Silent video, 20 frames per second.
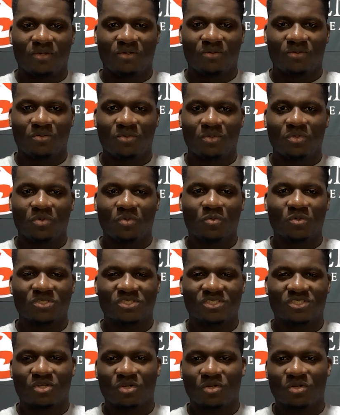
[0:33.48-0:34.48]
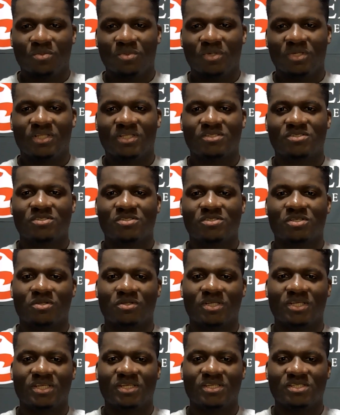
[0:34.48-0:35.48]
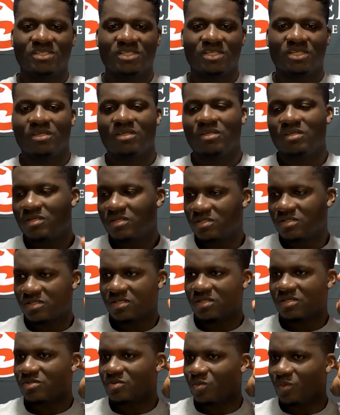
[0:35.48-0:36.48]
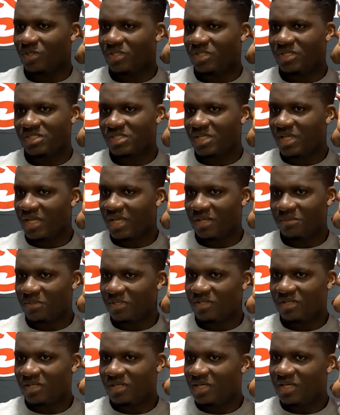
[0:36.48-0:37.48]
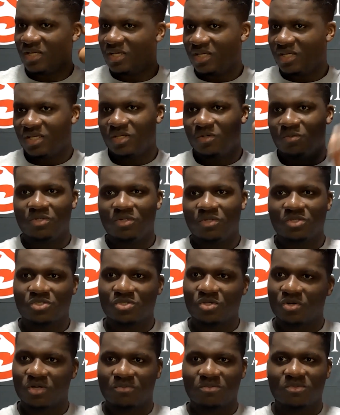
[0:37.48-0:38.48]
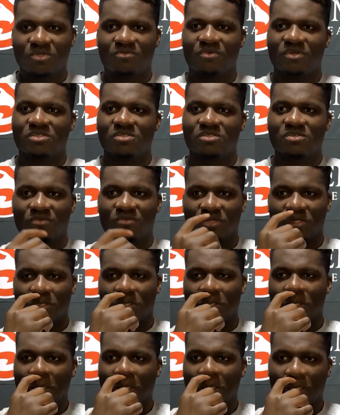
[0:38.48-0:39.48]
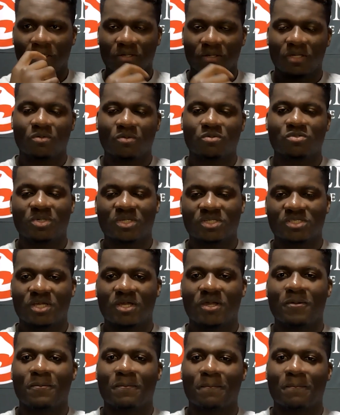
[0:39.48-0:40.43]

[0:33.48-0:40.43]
We knew it wasn't going to be necessarily easy to win this game, and he really showed up defensively, and that was big time.